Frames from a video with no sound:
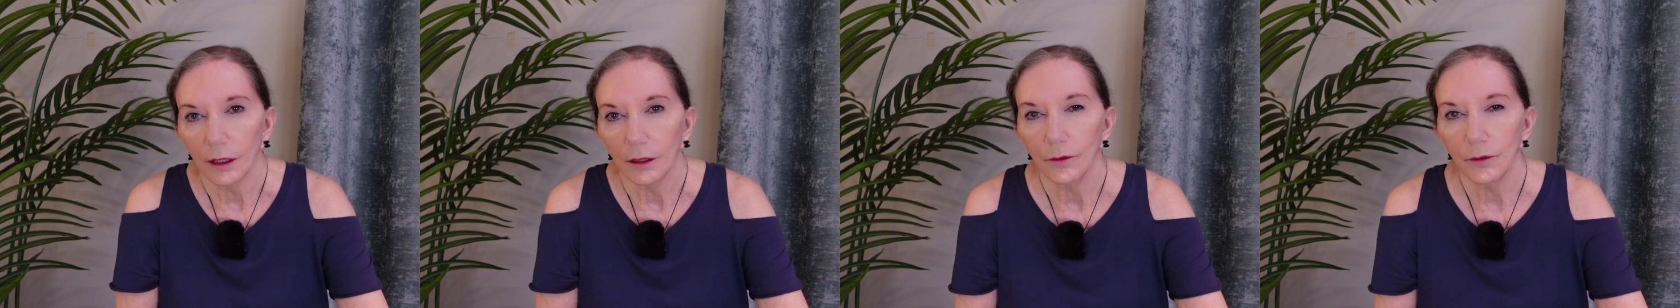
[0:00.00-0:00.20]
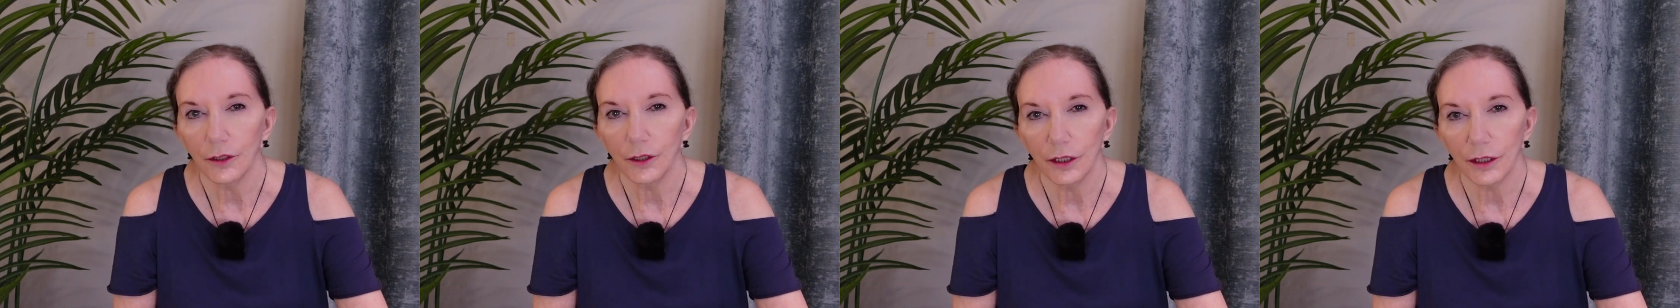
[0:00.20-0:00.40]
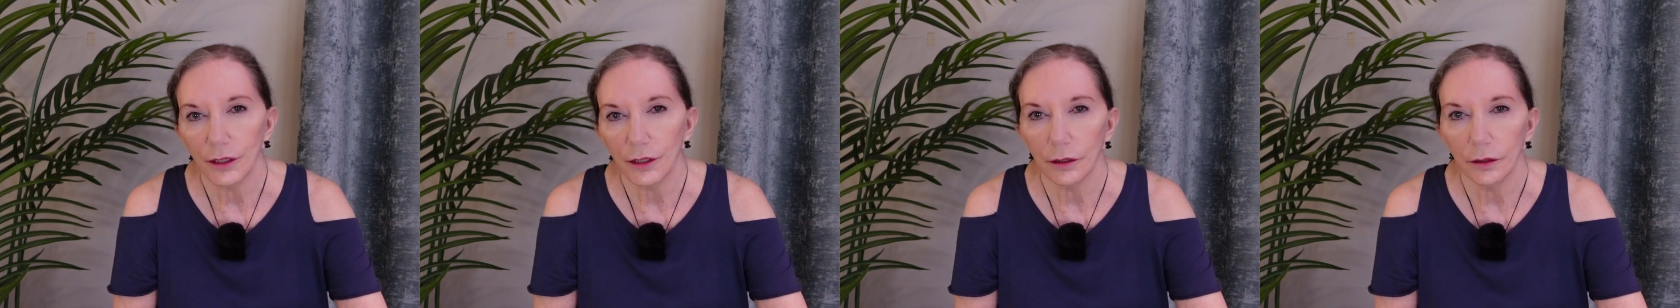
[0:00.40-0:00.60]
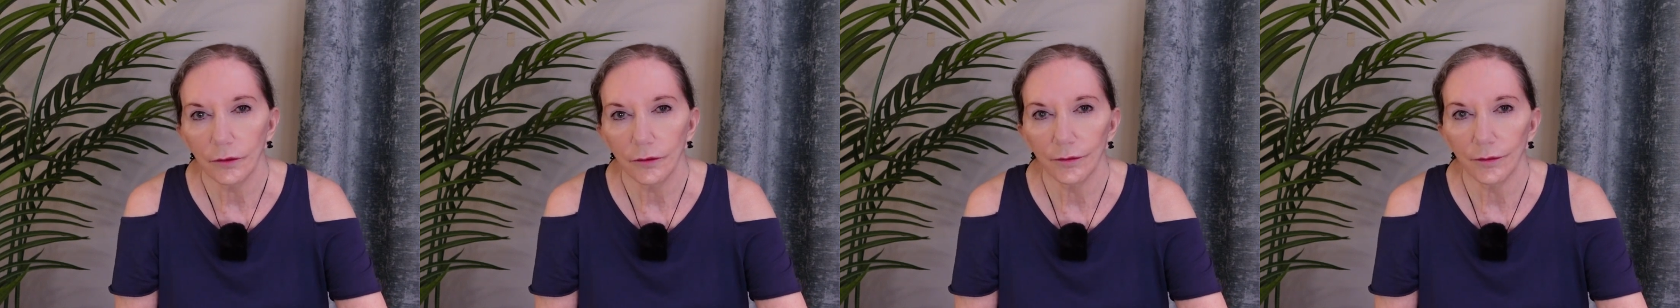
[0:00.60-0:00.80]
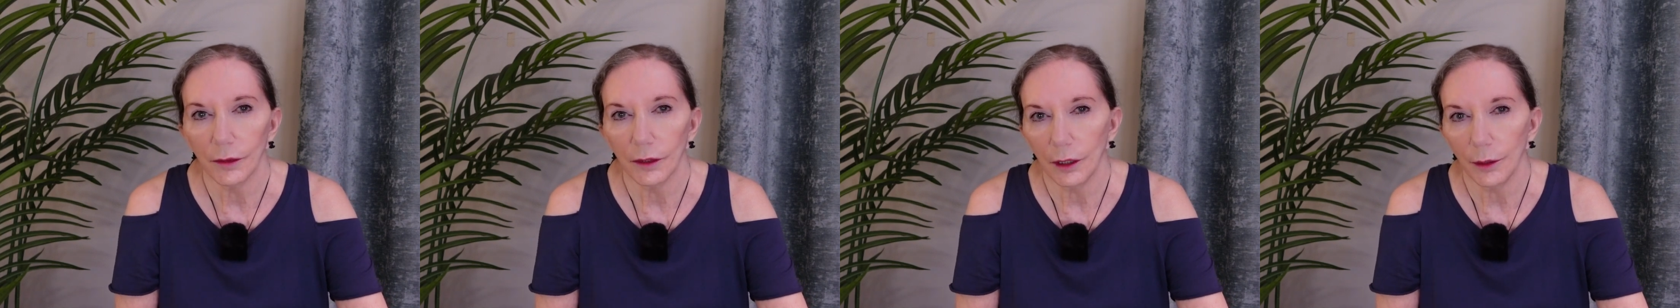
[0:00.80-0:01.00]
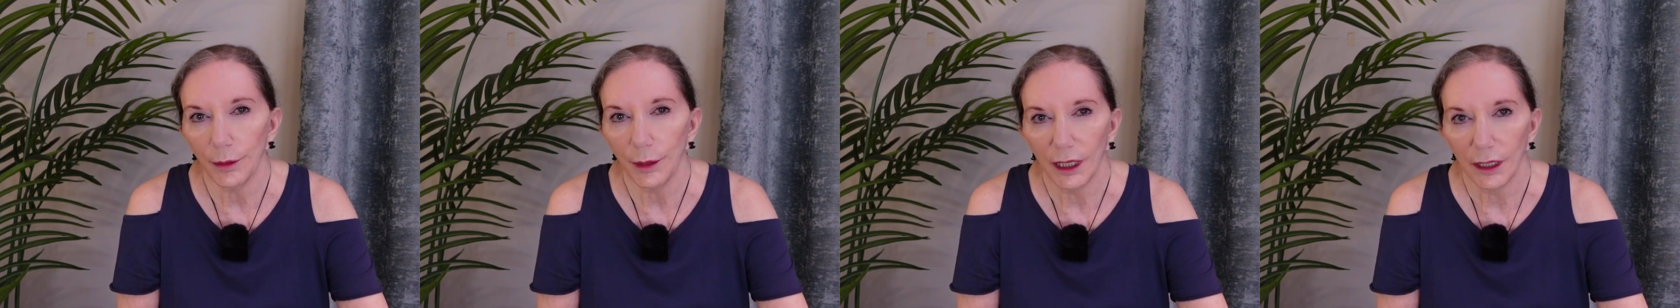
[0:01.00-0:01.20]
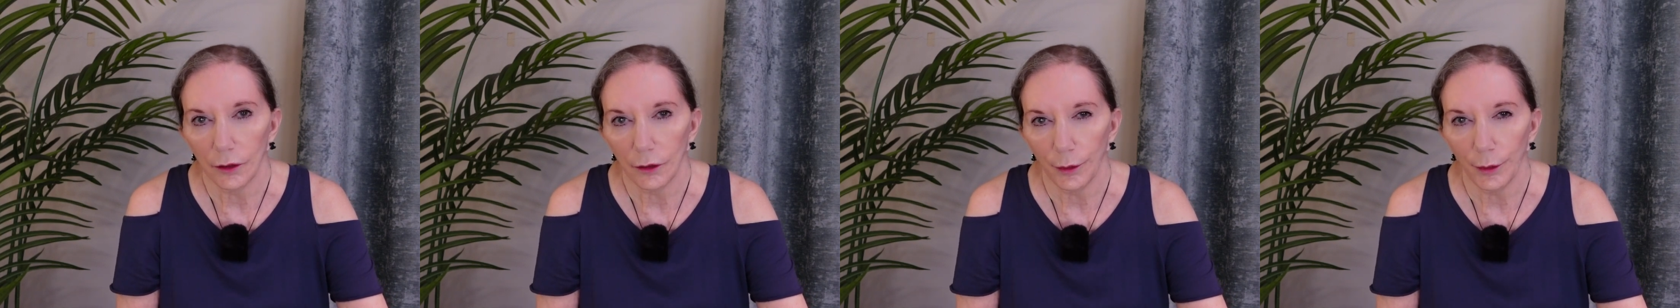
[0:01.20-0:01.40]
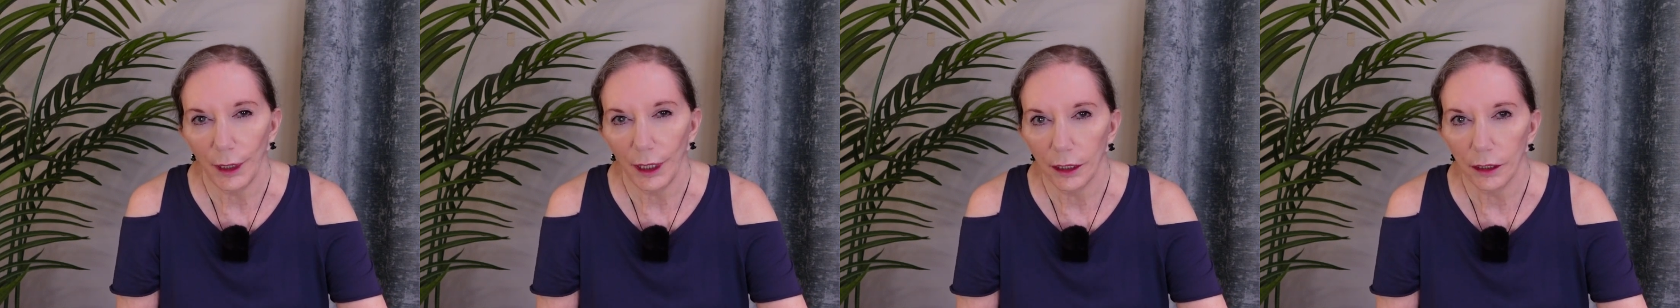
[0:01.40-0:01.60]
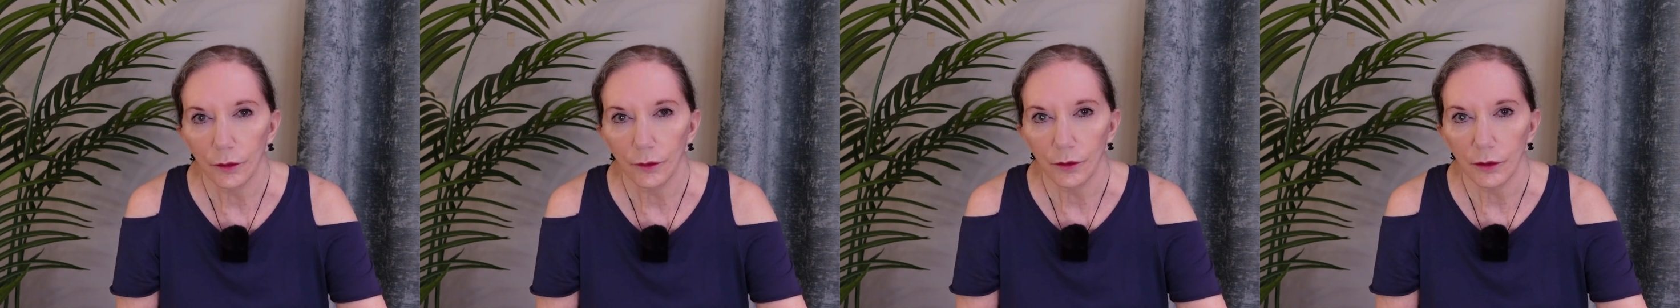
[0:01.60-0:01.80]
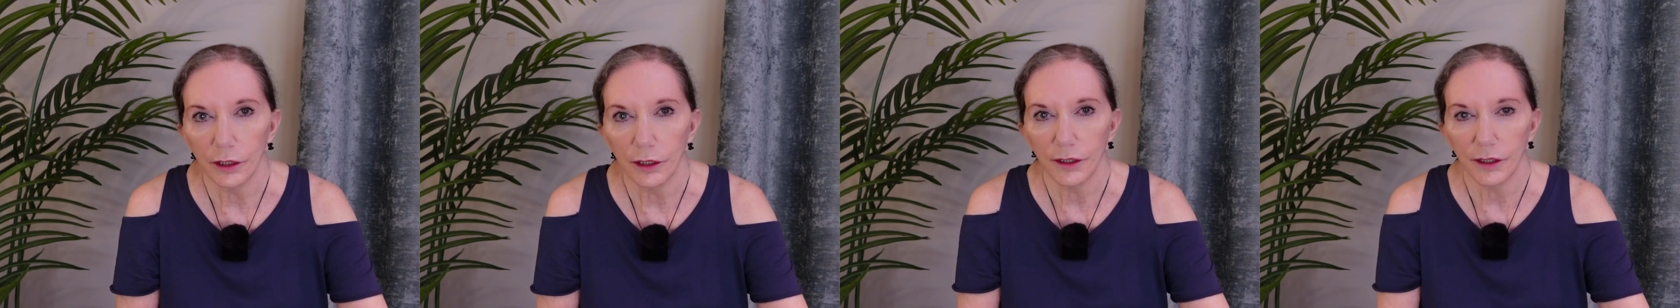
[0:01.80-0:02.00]
which is sort of about a
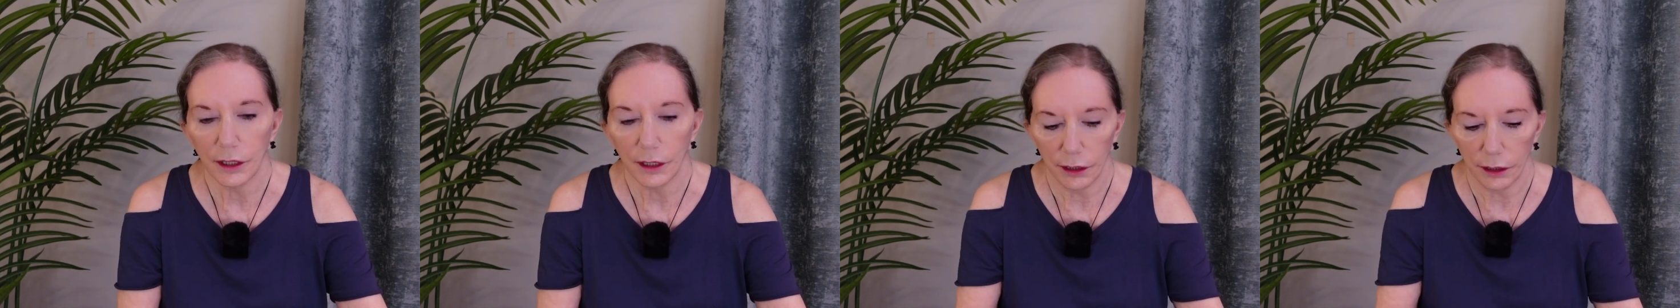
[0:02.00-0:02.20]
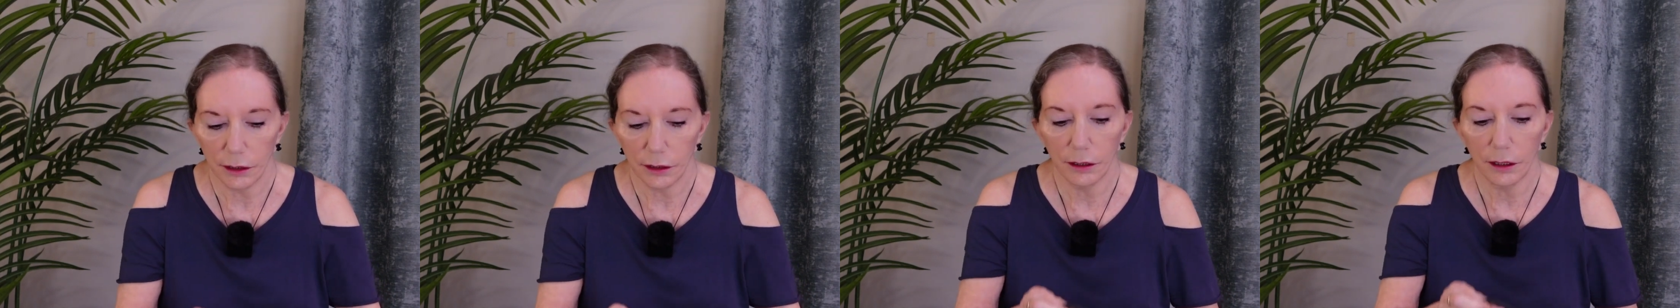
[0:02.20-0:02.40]
pound, isn't it?